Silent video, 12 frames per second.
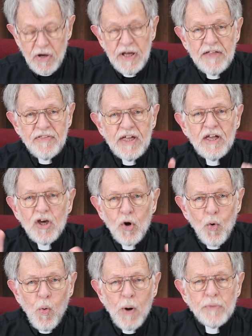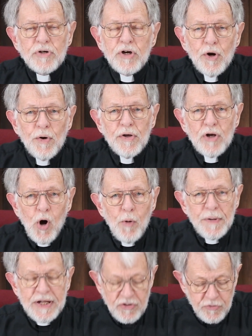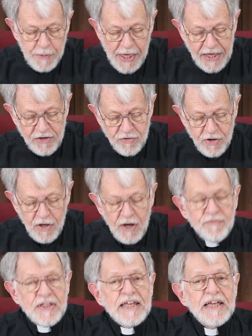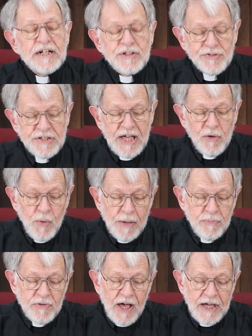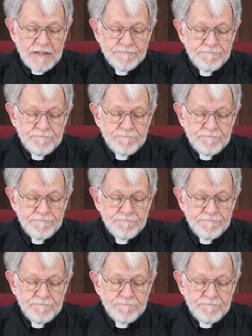in the, quote, current openings page of the ELCA website.